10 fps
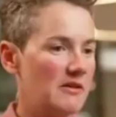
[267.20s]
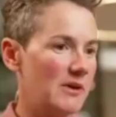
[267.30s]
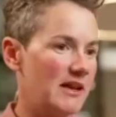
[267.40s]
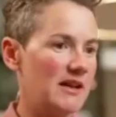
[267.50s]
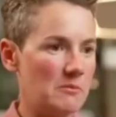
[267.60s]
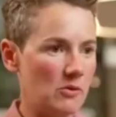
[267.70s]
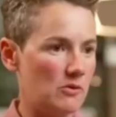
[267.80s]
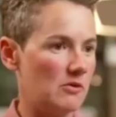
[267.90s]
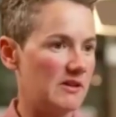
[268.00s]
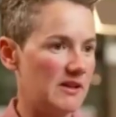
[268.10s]
we're getting
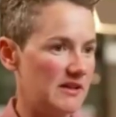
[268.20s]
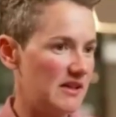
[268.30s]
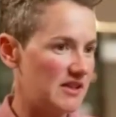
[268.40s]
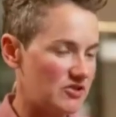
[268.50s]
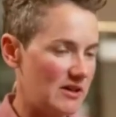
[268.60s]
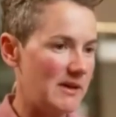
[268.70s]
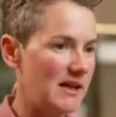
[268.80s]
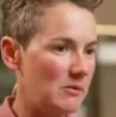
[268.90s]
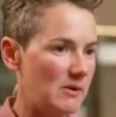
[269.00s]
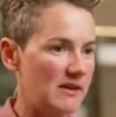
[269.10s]
more extreme
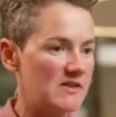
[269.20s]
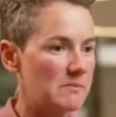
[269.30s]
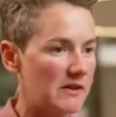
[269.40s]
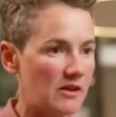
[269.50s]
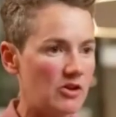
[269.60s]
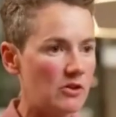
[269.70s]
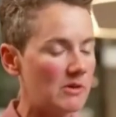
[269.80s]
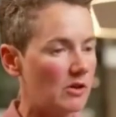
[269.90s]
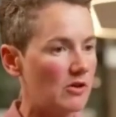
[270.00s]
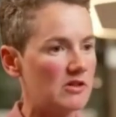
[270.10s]
heat waves, but the
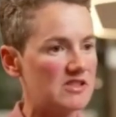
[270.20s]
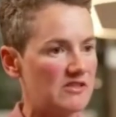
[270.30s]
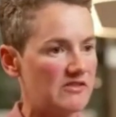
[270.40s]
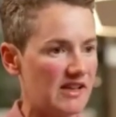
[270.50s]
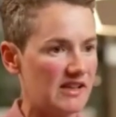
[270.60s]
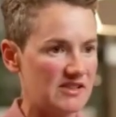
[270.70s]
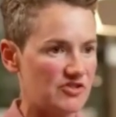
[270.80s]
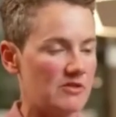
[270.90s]
human cost of that is